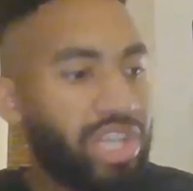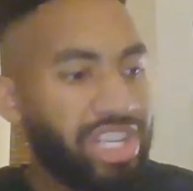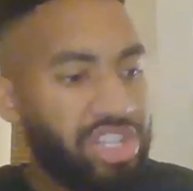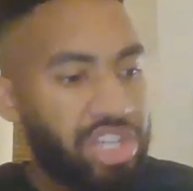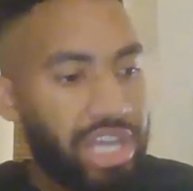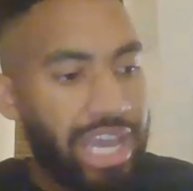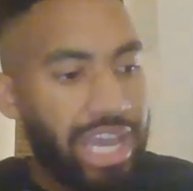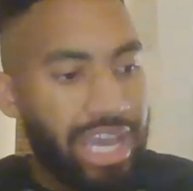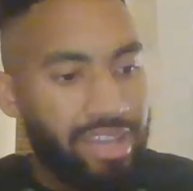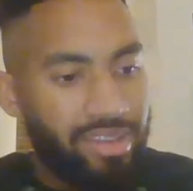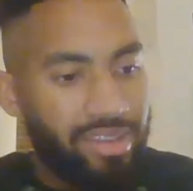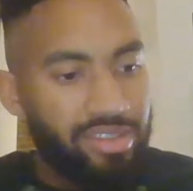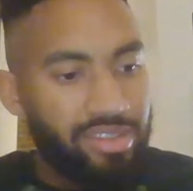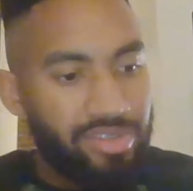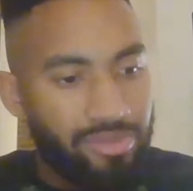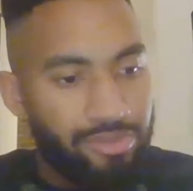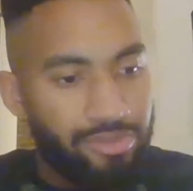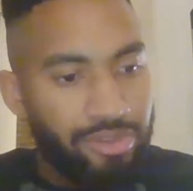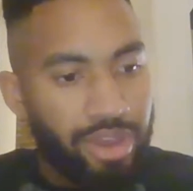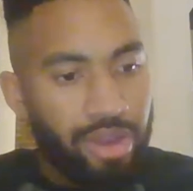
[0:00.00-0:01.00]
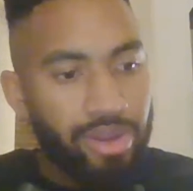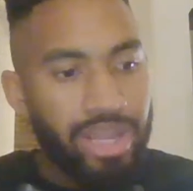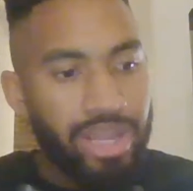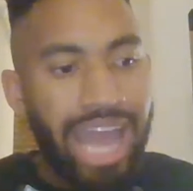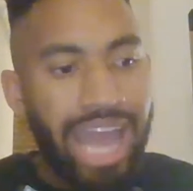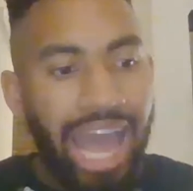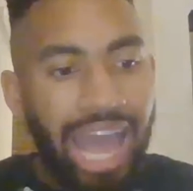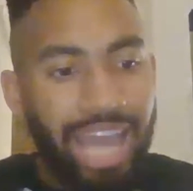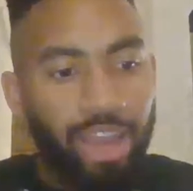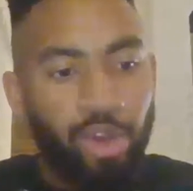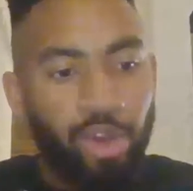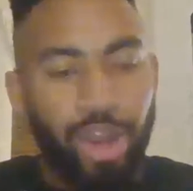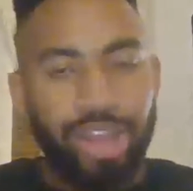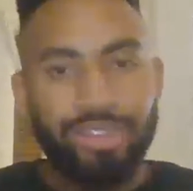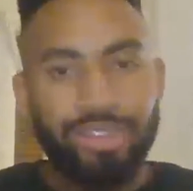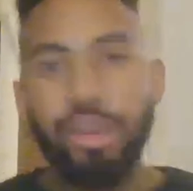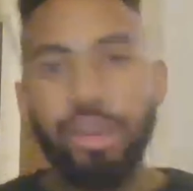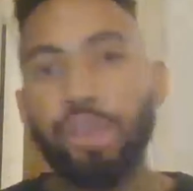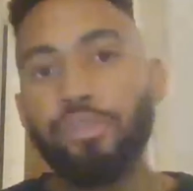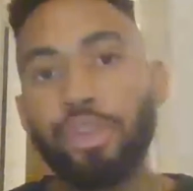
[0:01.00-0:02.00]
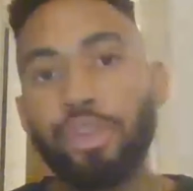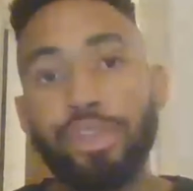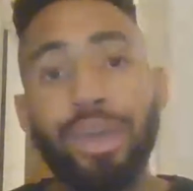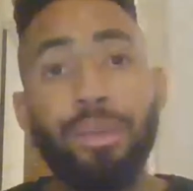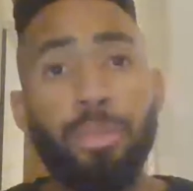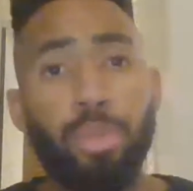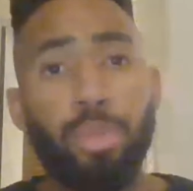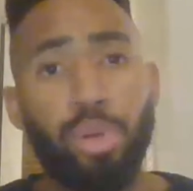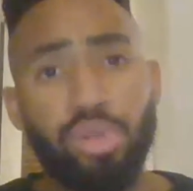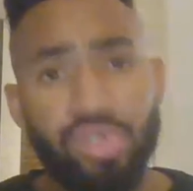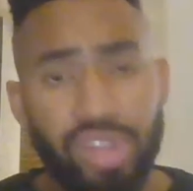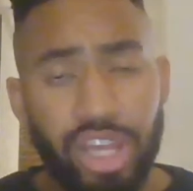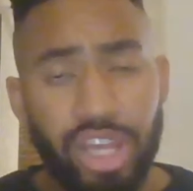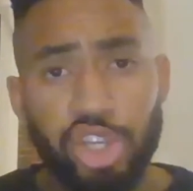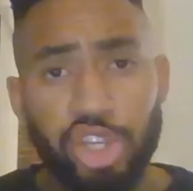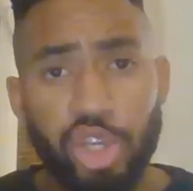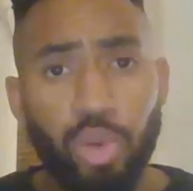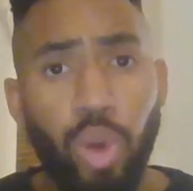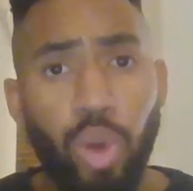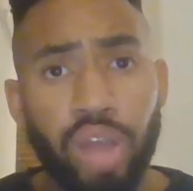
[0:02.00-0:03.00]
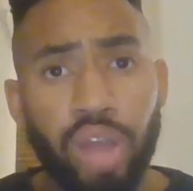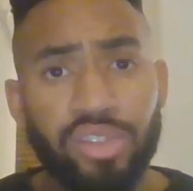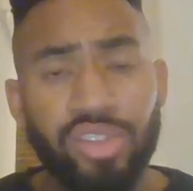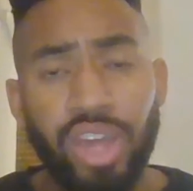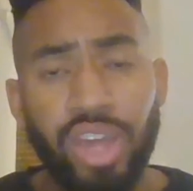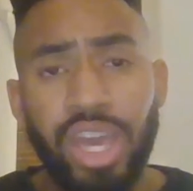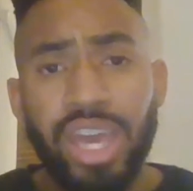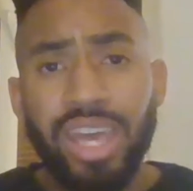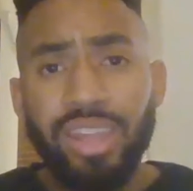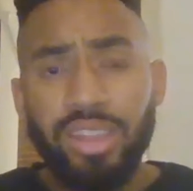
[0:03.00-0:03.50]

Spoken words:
and she had this very high criteria of the type of person that she wants.